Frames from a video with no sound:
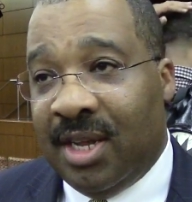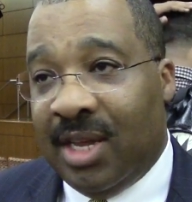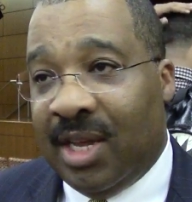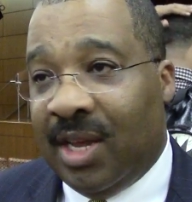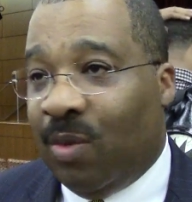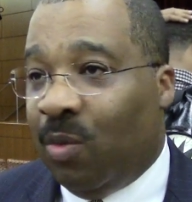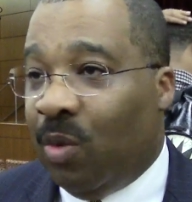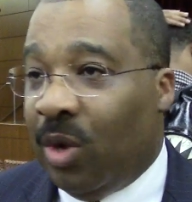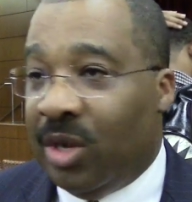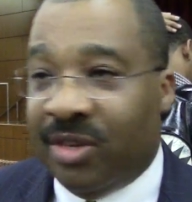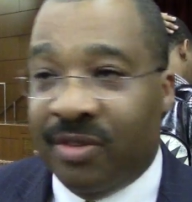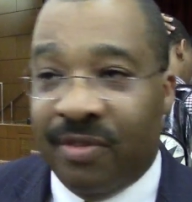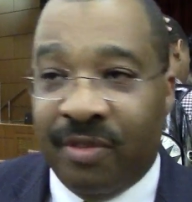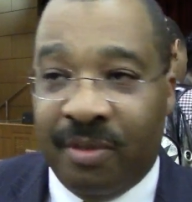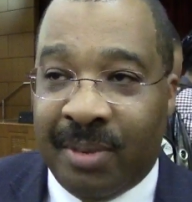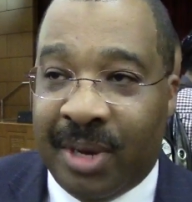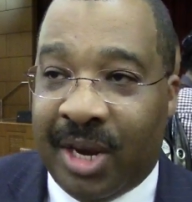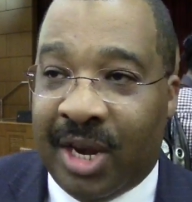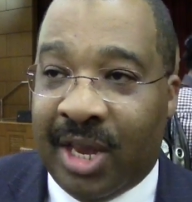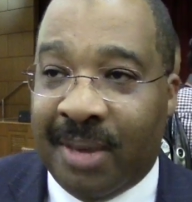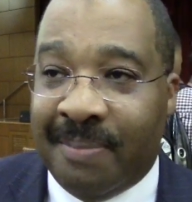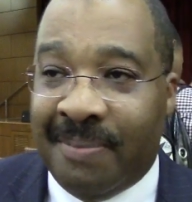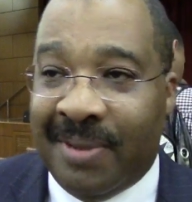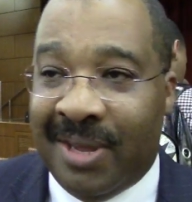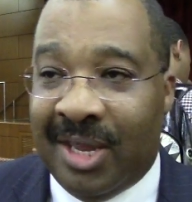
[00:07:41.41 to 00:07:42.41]
it wasn't from
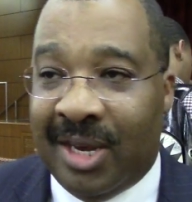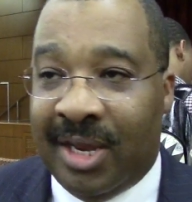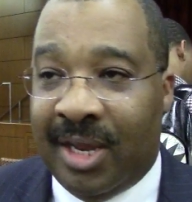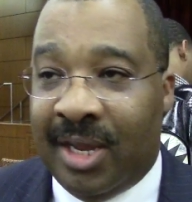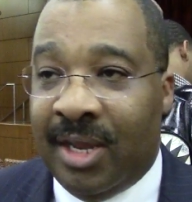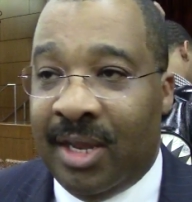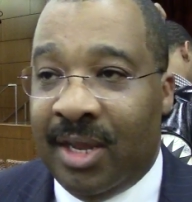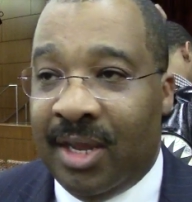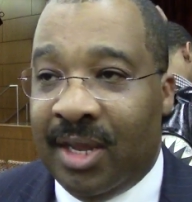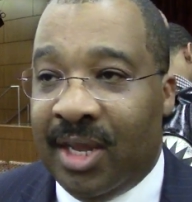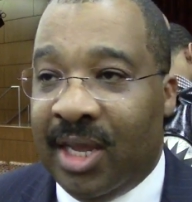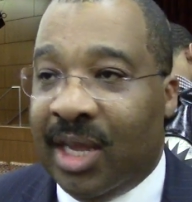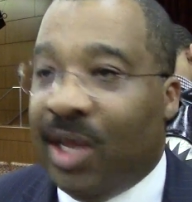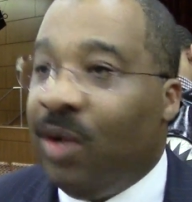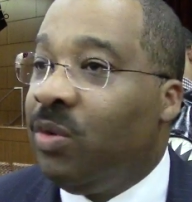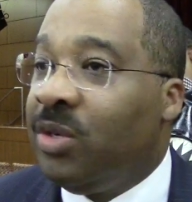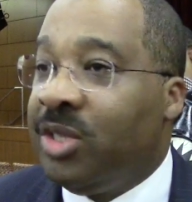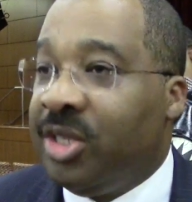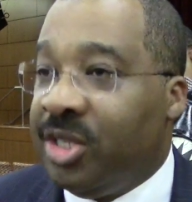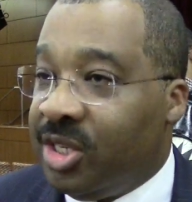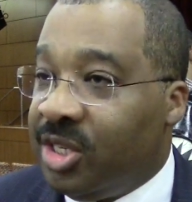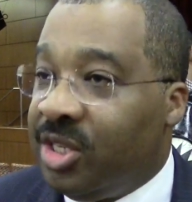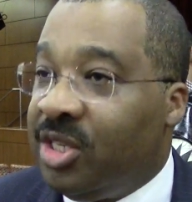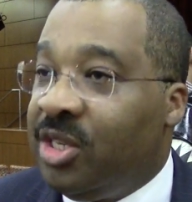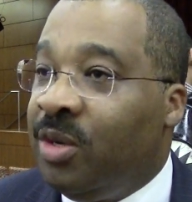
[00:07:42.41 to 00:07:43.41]
LAPD, it was
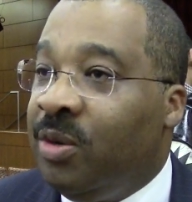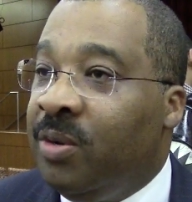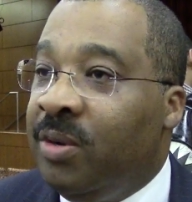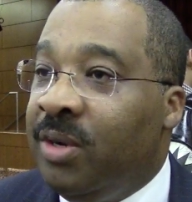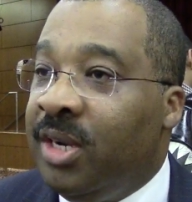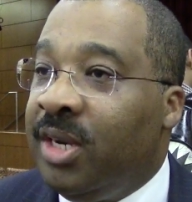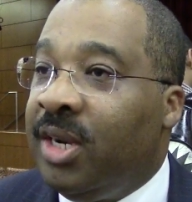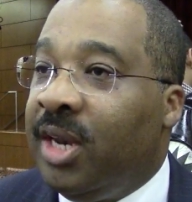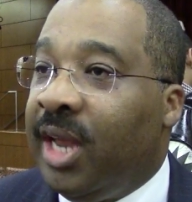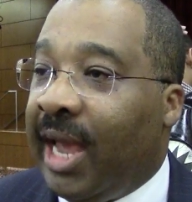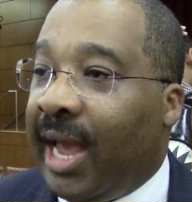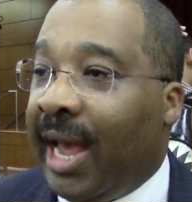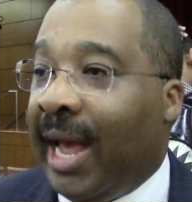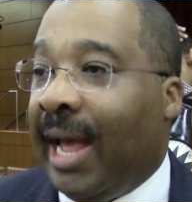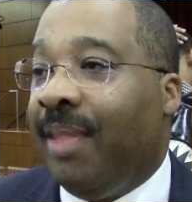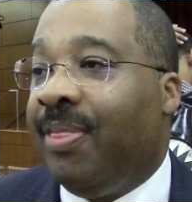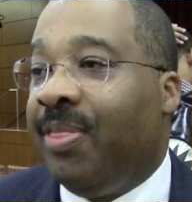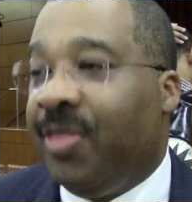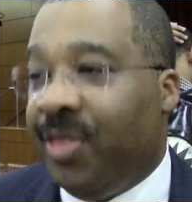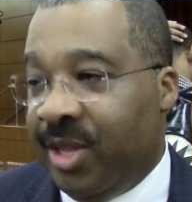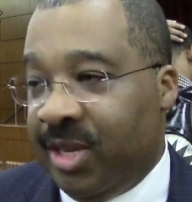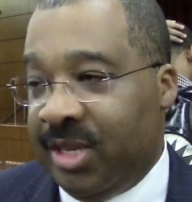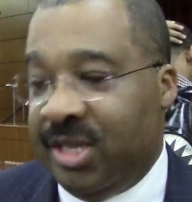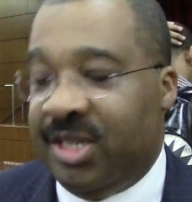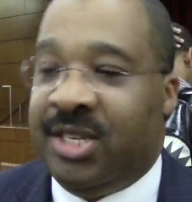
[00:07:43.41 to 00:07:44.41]
a student at
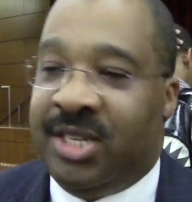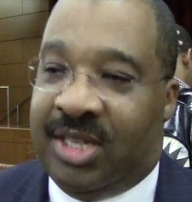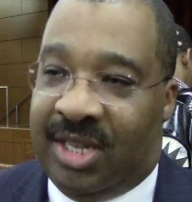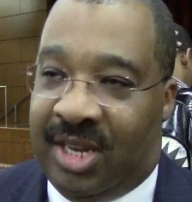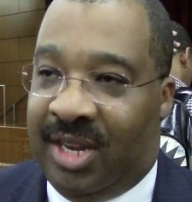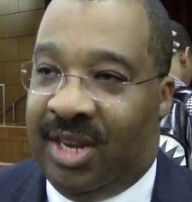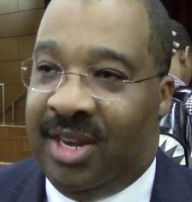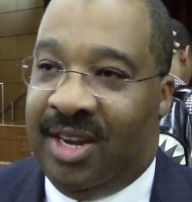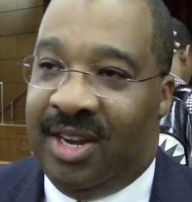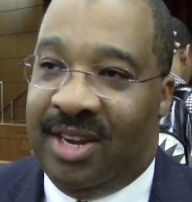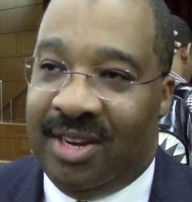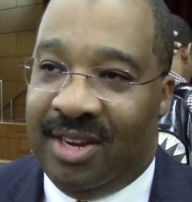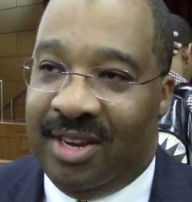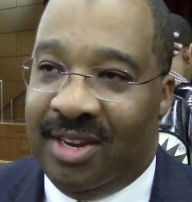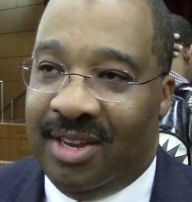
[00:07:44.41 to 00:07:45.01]
the scene